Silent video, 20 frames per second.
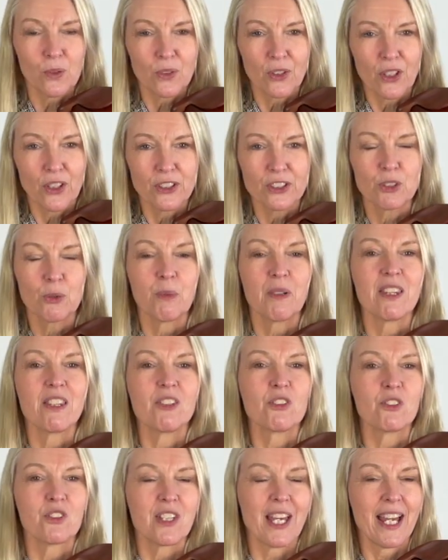note with the
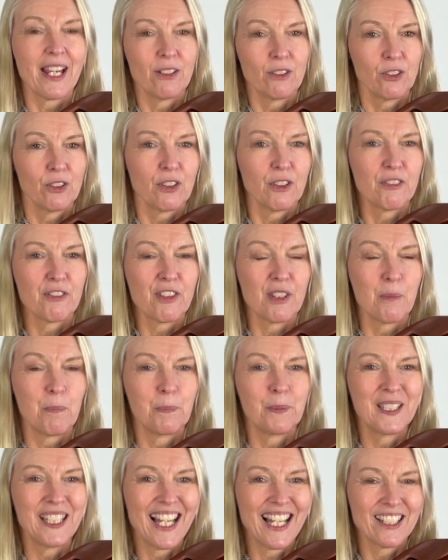sound of the
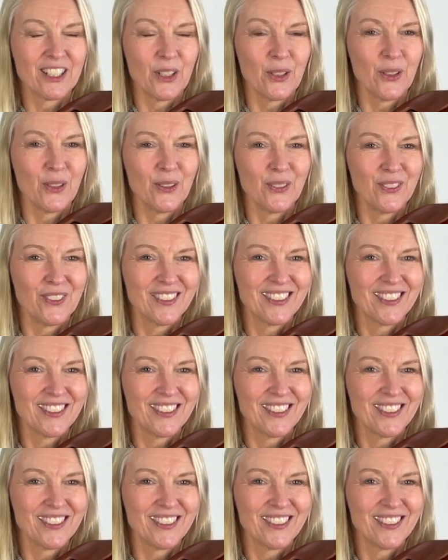piano.